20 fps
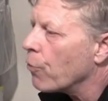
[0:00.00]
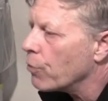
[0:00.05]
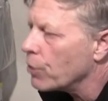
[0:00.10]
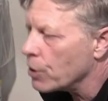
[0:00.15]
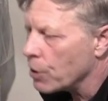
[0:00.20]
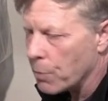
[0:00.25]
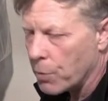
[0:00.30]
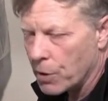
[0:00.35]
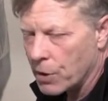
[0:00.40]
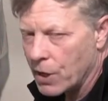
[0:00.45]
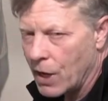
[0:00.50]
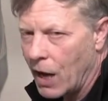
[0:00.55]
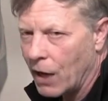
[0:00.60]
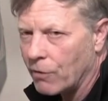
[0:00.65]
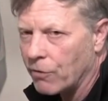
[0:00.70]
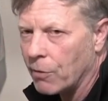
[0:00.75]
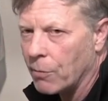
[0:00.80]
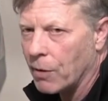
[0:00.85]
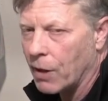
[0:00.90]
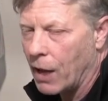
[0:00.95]
to
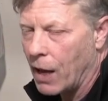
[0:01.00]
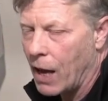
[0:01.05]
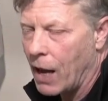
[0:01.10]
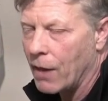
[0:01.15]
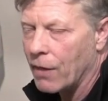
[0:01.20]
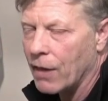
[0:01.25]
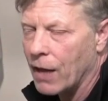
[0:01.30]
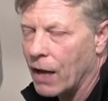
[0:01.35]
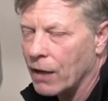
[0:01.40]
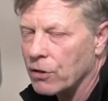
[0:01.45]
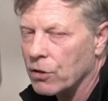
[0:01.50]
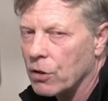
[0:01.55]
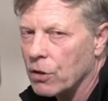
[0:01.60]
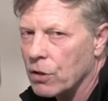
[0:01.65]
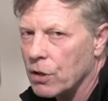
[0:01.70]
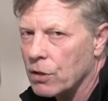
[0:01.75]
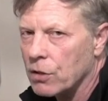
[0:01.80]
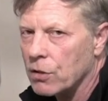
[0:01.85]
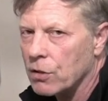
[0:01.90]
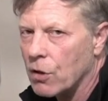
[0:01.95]
protect from that.
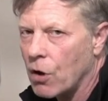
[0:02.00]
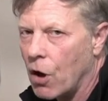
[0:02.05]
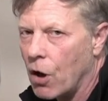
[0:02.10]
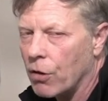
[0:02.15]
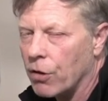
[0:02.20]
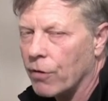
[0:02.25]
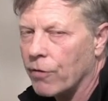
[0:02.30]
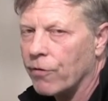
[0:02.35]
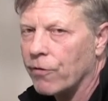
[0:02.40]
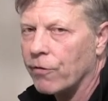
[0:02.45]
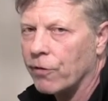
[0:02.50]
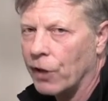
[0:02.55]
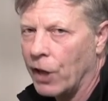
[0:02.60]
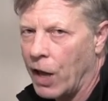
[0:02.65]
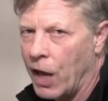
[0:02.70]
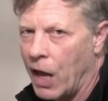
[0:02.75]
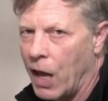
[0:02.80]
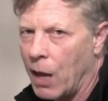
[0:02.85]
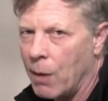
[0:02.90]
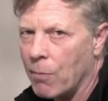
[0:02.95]
This is called the
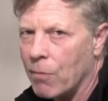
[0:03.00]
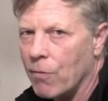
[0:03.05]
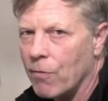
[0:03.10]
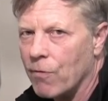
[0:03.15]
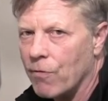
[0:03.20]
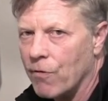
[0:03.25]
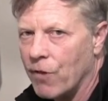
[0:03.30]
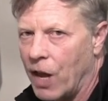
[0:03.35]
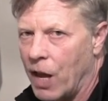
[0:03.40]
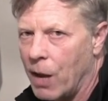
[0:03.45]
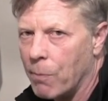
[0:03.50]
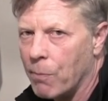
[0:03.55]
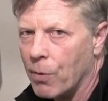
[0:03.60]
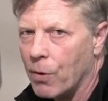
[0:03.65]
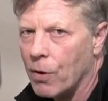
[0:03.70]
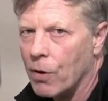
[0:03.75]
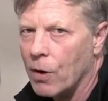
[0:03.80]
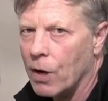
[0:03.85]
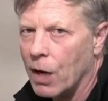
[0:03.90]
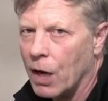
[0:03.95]
Flame
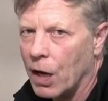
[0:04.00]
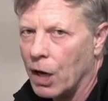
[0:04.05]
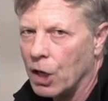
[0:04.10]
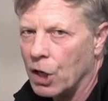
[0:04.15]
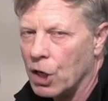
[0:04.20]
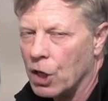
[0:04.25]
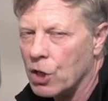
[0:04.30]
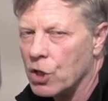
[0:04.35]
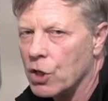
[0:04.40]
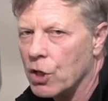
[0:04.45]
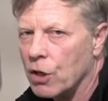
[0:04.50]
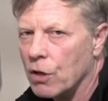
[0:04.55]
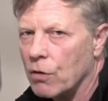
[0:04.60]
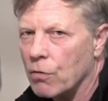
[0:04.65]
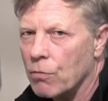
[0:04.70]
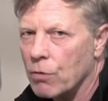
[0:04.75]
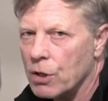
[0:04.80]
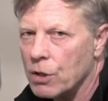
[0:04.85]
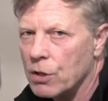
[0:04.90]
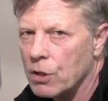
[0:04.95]
Vapor
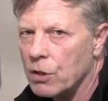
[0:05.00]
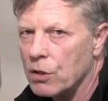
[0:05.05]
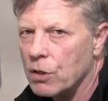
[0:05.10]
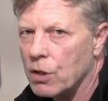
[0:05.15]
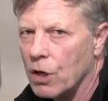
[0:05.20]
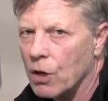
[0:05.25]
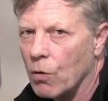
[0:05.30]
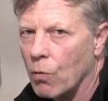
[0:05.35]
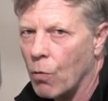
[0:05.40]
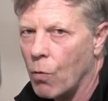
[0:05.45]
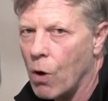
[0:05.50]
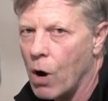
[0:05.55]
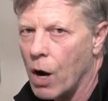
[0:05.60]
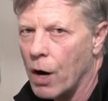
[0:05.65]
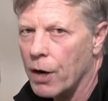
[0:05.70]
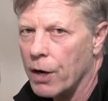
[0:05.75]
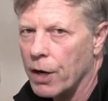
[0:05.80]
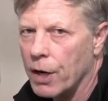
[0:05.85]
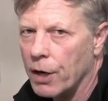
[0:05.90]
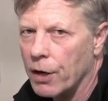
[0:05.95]
Ignition Resistant
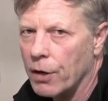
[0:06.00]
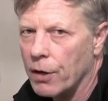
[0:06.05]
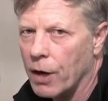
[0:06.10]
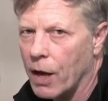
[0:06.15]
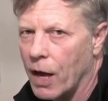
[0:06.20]
Water Heater,